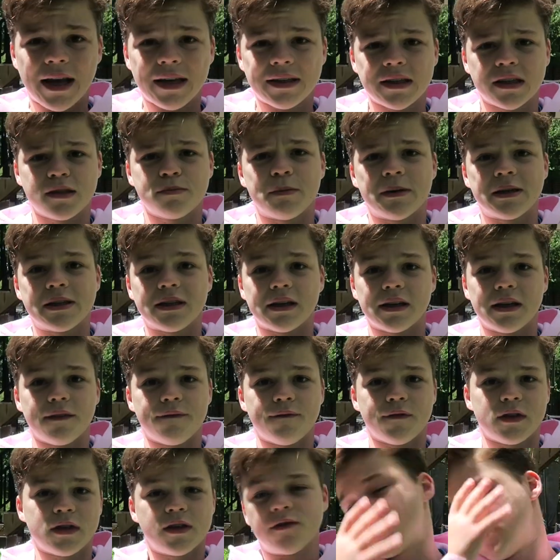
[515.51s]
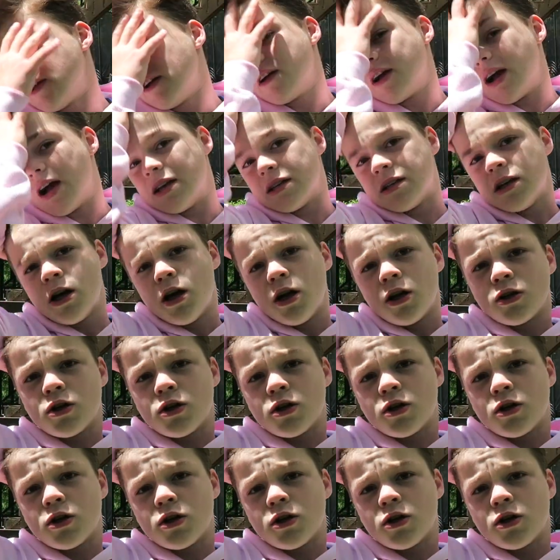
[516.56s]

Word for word: I guess that's basically it for this video, guys.